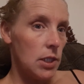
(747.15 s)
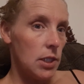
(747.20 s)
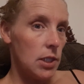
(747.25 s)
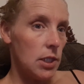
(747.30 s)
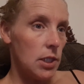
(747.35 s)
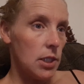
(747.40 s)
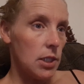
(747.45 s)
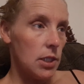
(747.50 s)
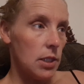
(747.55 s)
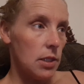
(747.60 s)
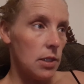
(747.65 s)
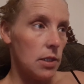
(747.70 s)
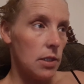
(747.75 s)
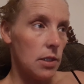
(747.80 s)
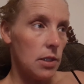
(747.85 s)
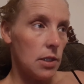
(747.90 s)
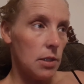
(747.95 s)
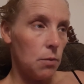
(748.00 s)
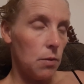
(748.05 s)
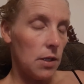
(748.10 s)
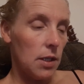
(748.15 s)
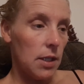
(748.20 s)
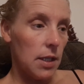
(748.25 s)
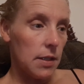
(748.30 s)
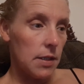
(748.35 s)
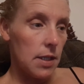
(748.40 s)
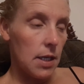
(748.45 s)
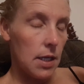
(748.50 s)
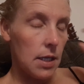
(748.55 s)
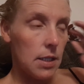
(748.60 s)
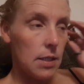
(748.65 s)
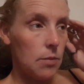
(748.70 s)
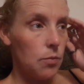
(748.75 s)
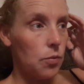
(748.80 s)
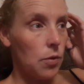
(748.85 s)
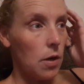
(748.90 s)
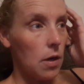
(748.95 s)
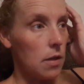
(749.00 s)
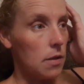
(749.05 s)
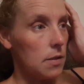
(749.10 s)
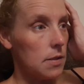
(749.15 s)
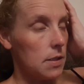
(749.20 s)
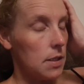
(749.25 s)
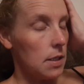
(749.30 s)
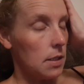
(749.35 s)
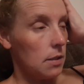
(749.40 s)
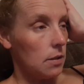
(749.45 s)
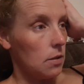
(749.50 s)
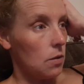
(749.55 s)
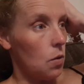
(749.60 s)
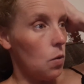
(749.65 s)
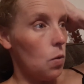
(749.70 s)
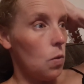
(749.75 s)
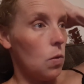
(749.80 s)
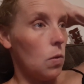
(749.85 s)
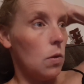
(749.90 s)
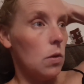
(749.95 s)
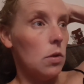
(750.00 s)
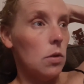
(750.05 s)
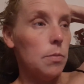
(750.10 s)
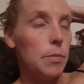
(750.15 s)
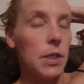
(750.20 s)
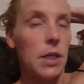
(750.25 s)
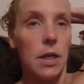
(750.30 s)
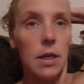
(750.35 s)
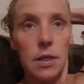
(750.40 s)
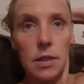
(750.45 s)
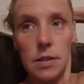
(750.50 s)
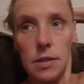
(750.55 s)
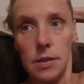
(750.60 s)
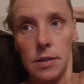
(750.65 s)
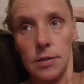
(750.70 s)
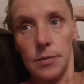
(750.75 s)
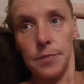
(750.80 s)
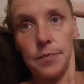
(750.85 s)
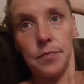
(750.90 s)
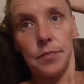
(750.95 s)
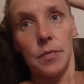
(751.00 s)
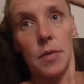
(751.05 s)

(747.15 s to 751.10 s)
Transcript: And I want to let that broth sit and cool, because